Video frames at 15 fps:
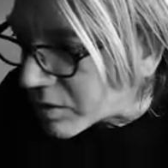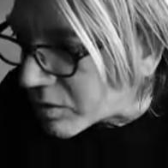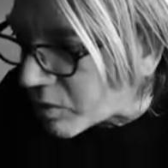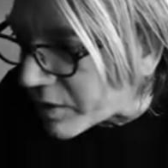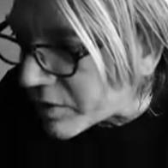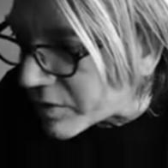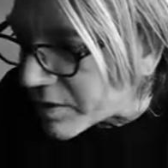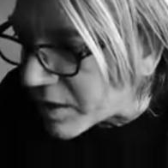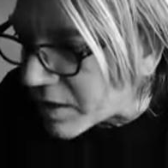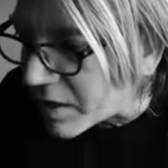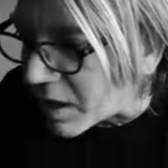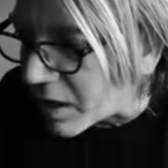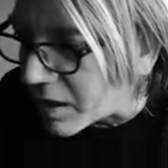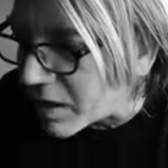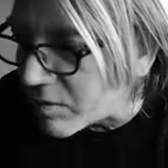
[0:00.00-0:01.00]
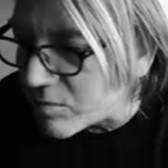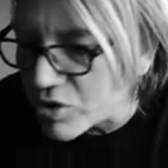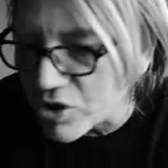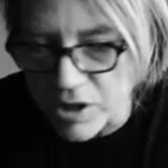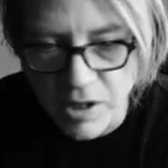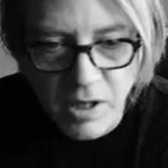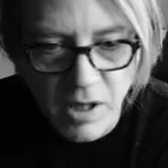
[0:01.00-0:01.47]
greater than
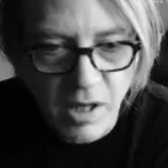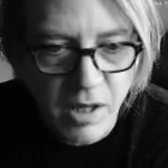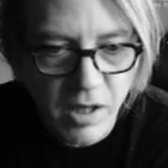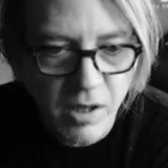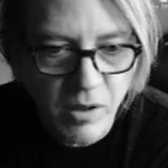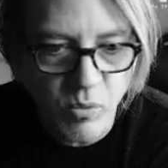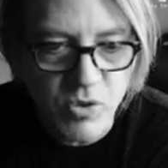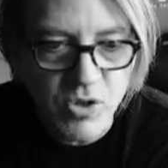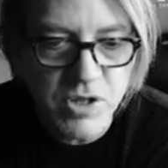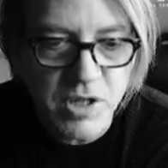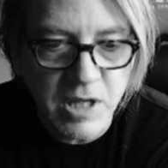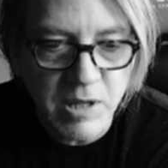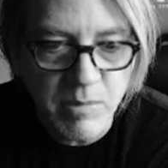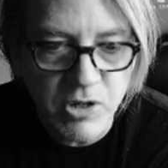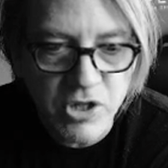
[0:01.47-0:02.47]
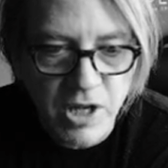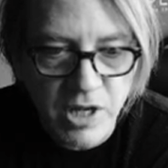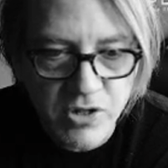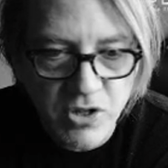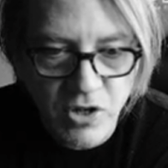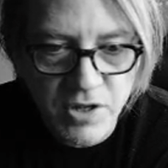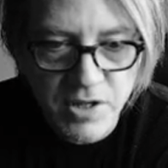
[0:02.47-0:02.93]
img, which is image,
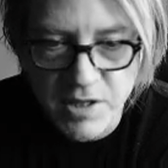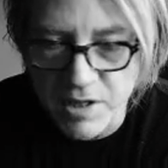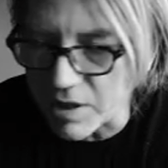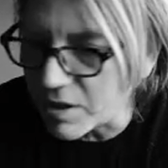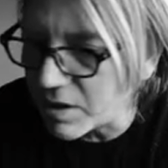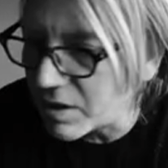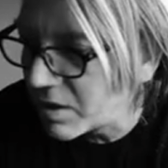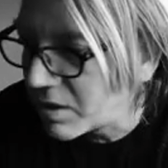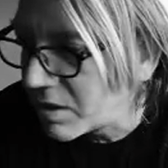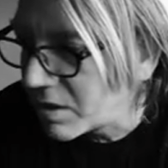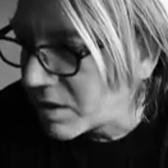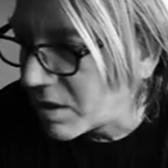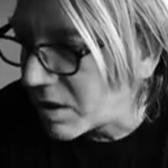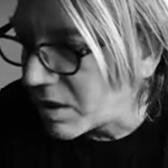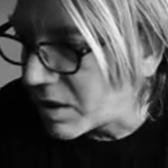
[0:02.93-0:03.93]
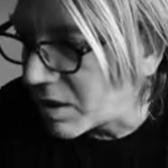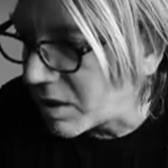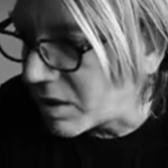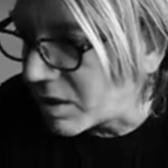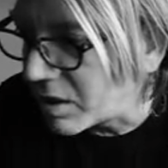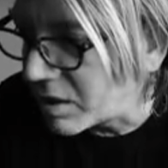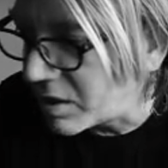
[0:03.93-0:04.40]
src
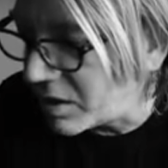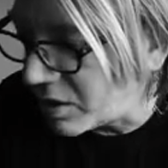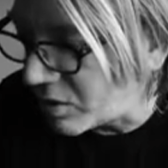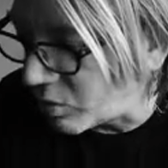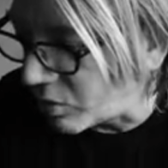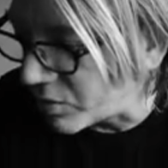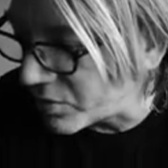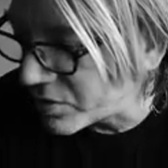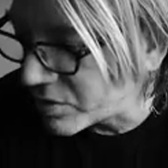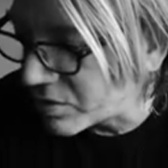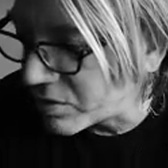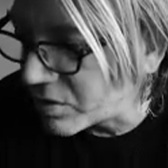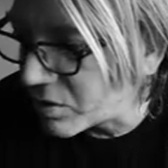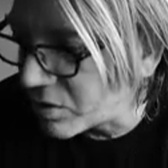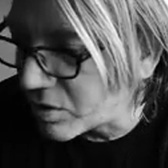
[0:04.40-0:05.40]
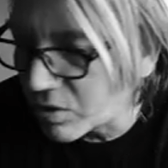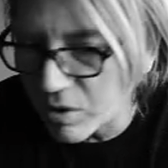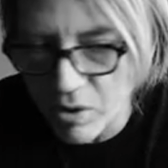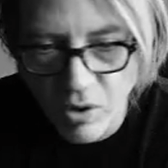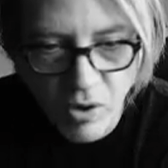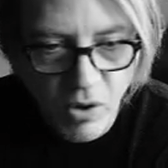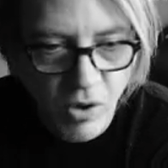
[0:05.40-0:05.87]
equals
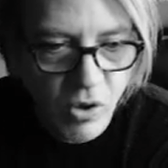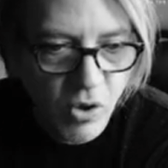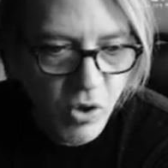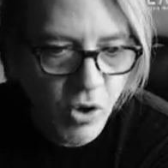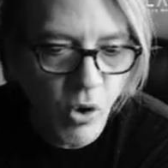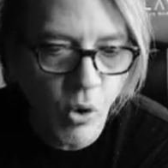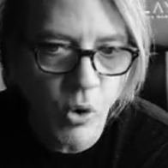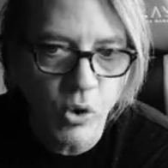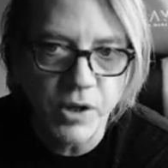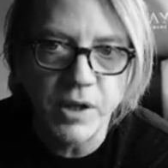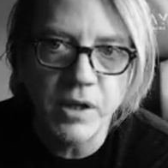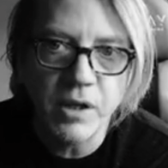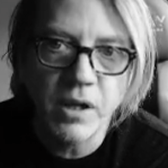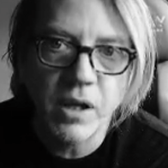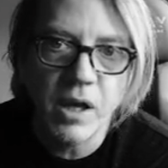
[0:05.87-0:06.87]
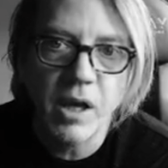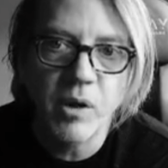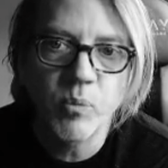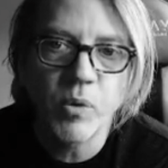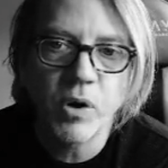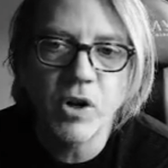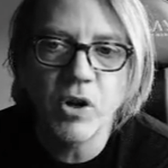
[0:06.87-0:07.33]
colon,
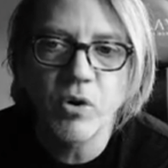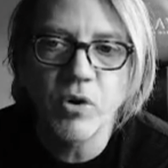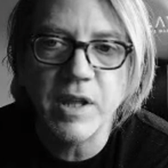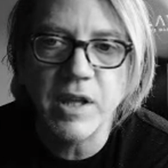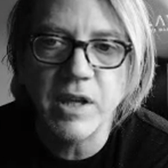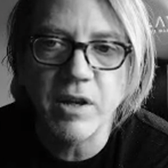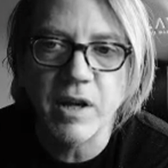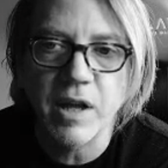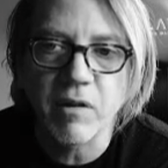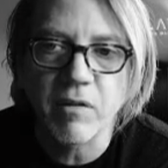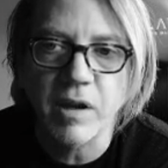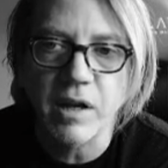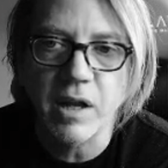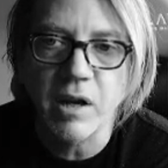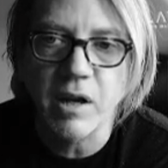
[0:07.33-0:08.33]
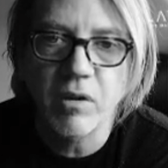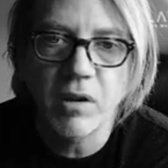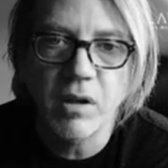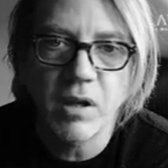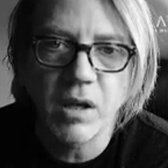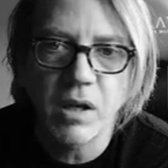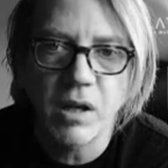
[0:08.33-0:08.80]
and we're going to go to the internet right
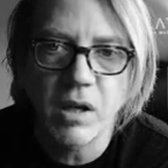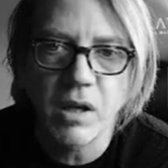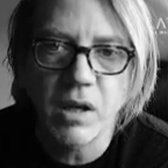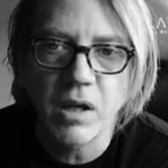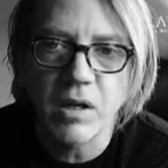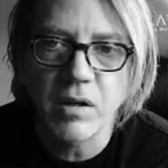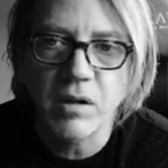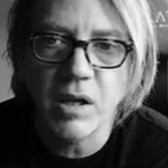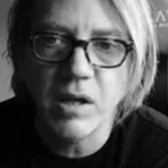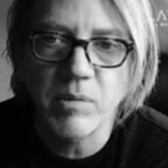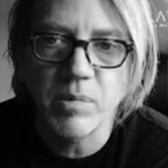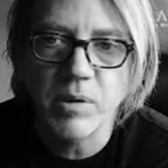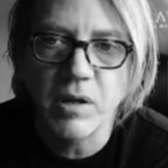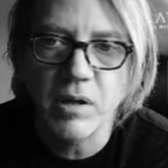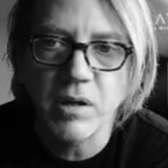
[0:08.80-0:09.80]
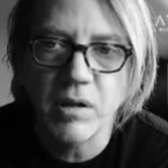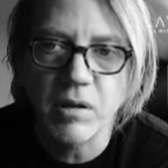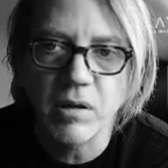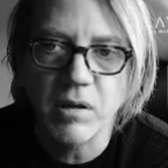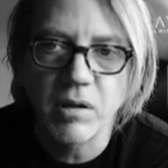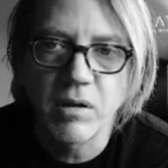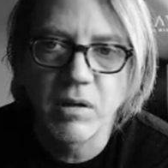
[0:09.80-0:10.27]
now and type
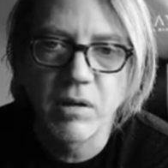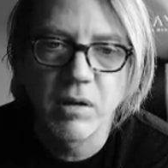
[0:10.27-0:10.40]
in